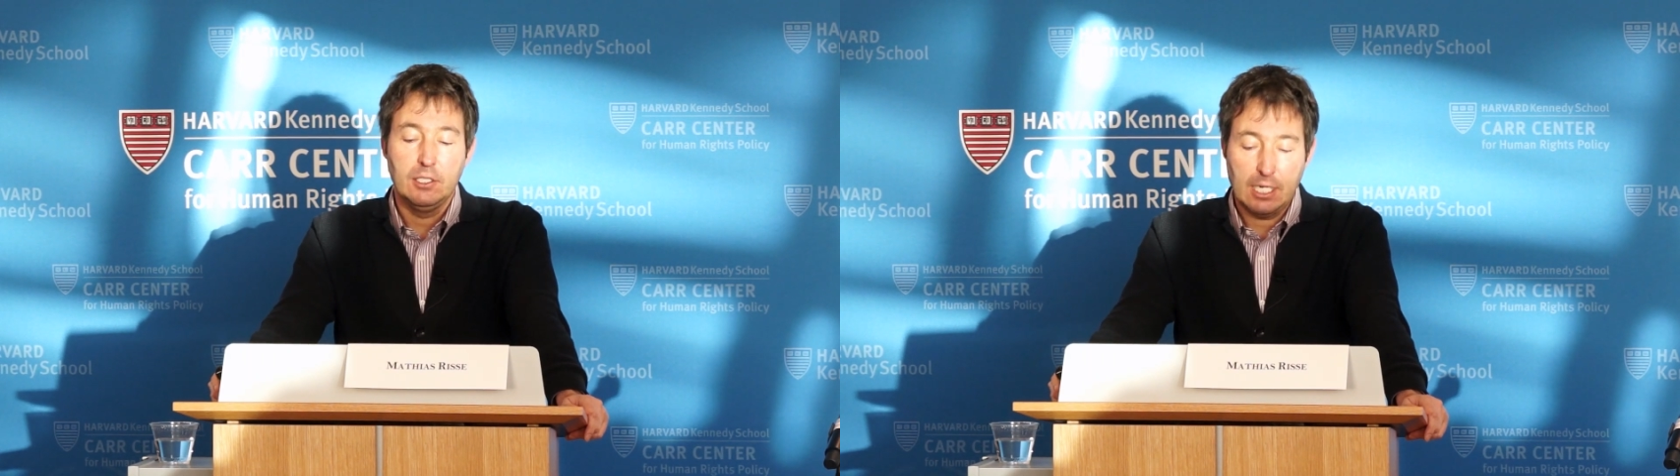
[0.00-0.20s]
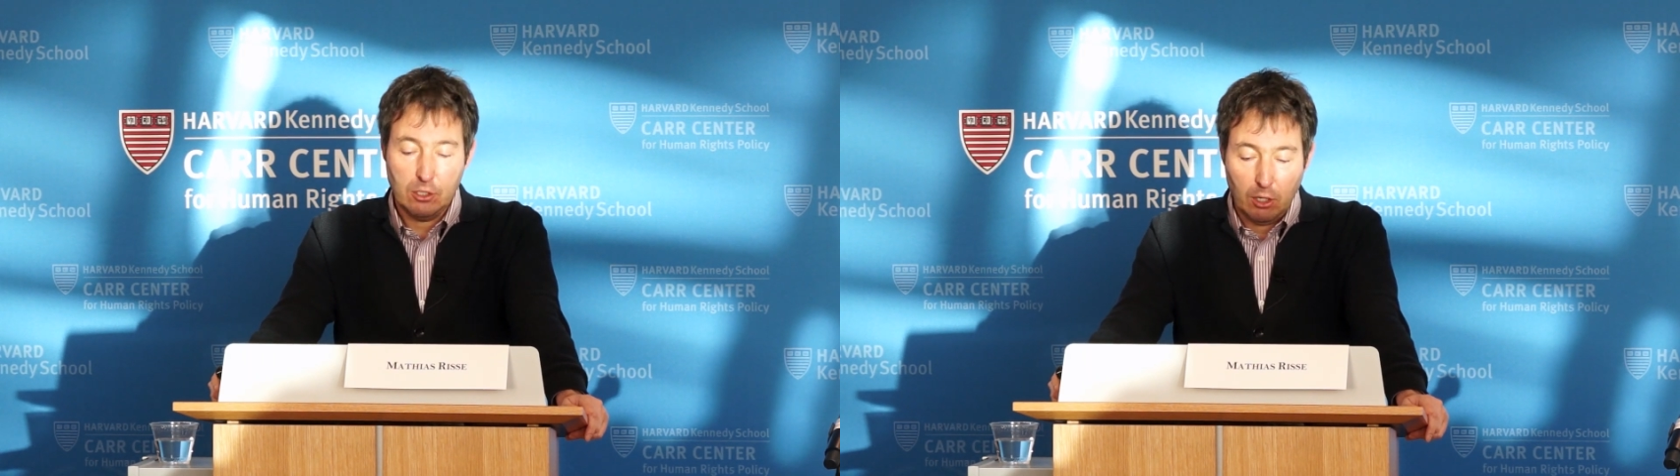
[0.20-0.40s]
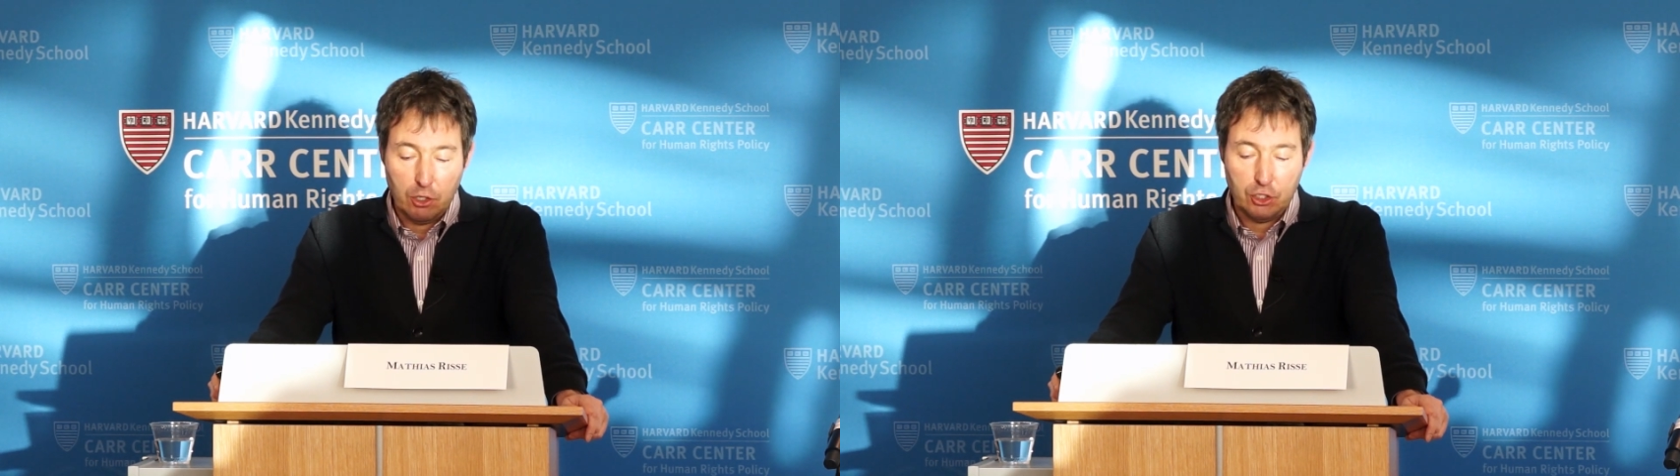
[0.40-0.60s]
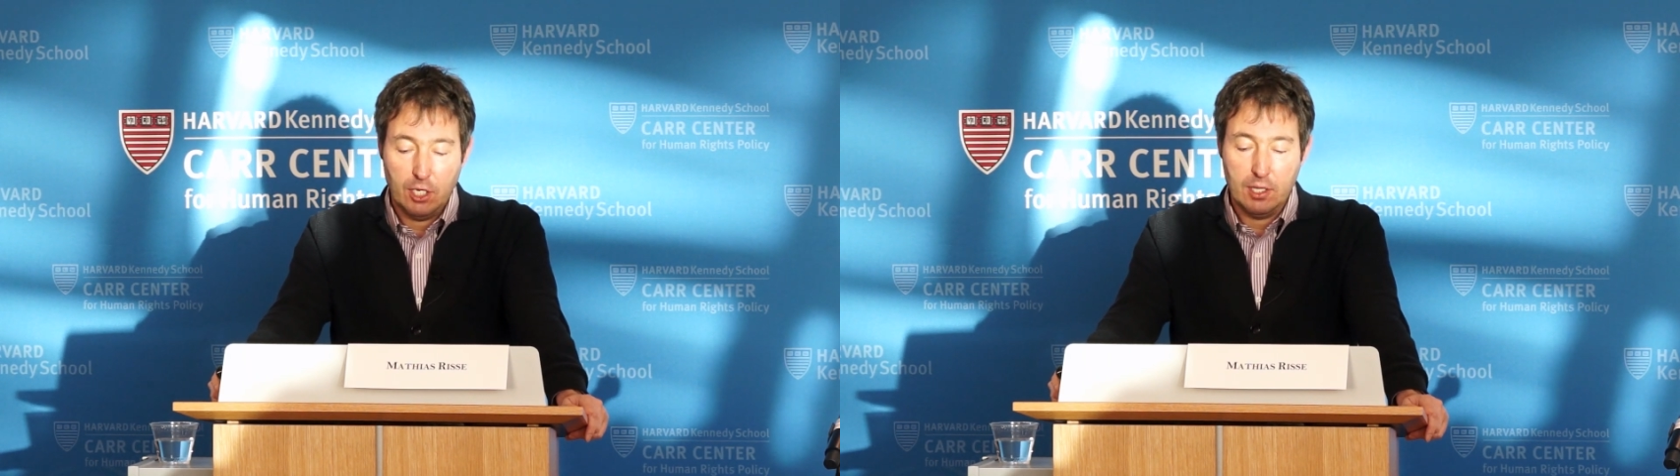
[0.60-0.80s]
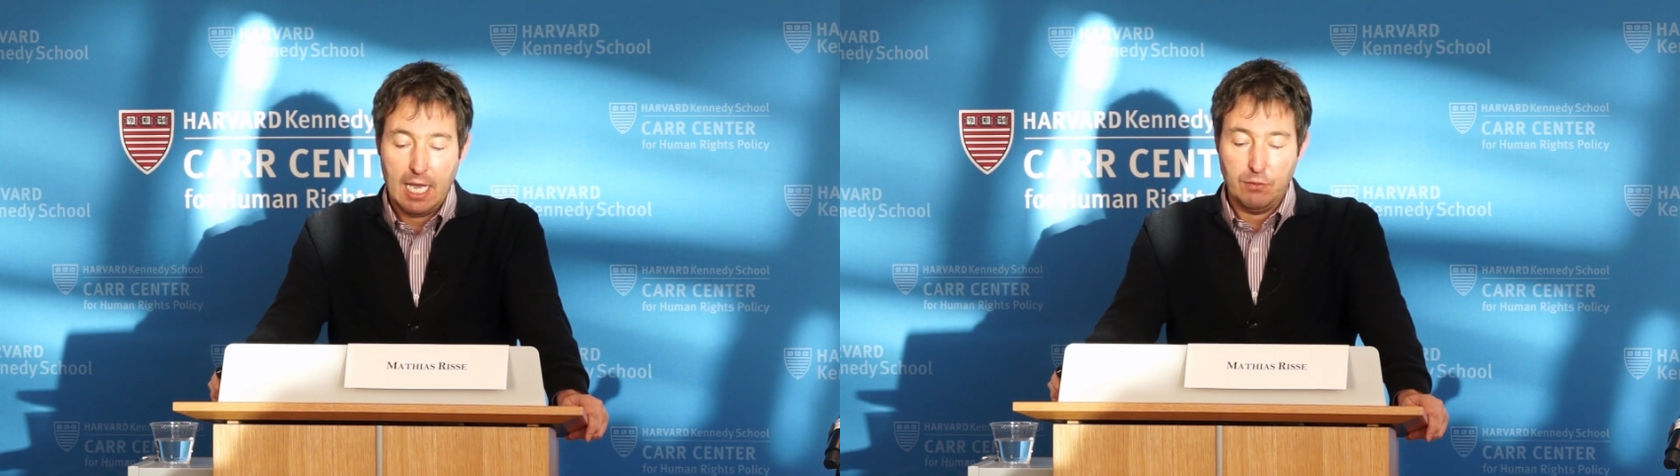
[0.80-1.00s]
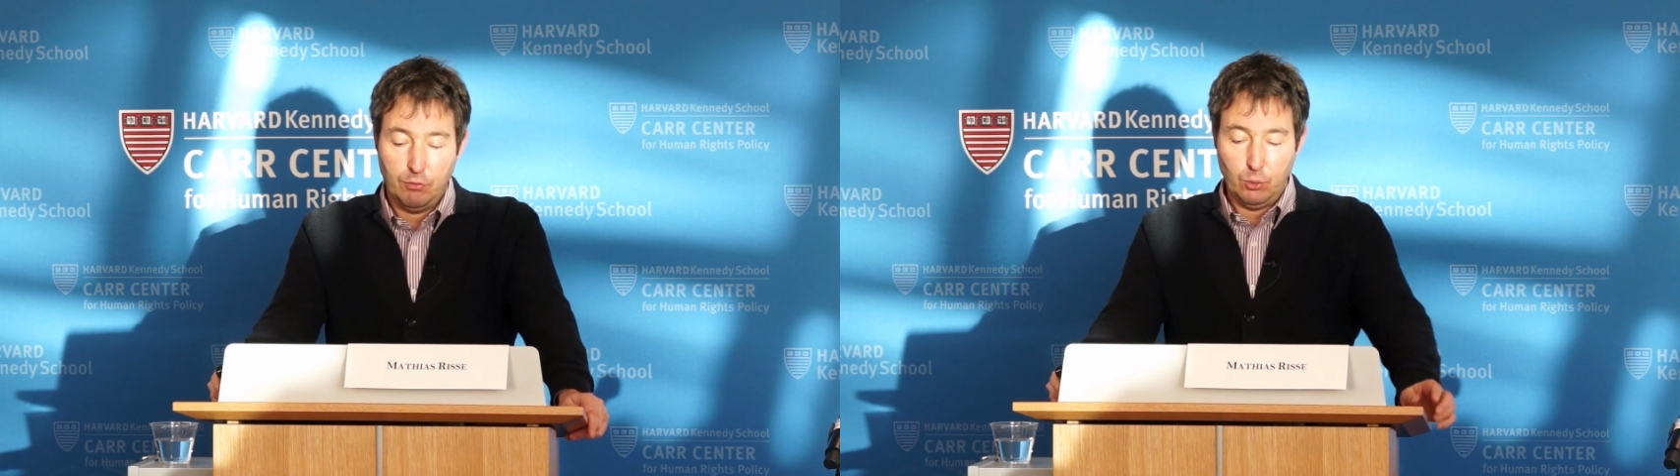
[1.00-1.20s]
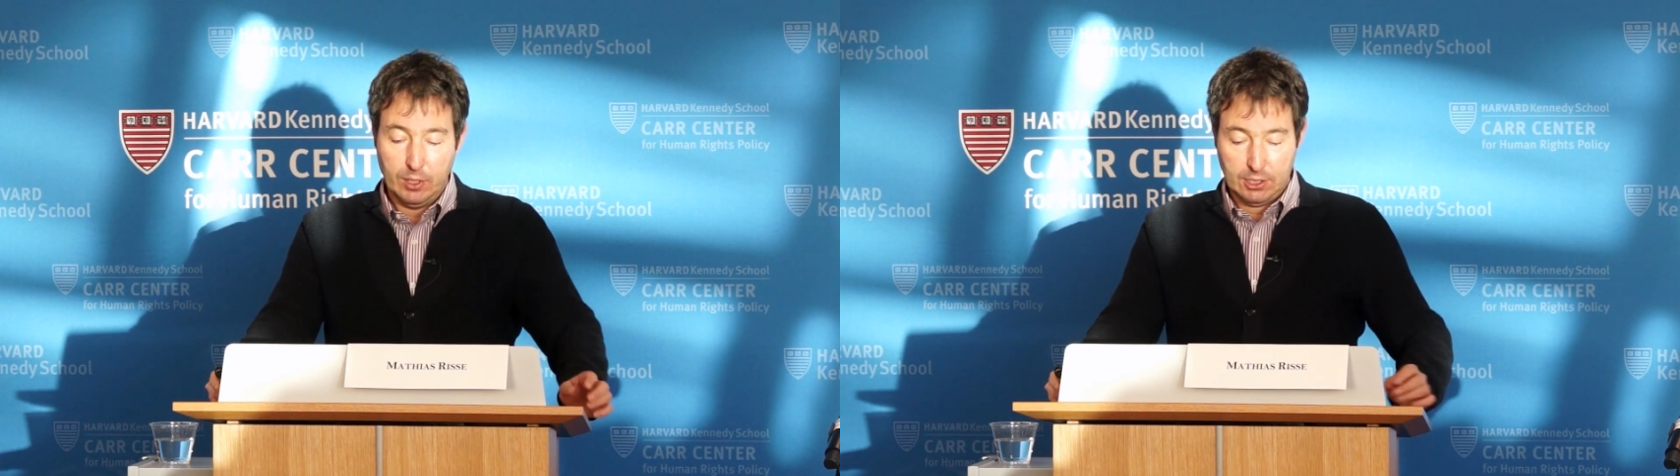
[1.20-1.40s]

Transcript: Technology, on that view,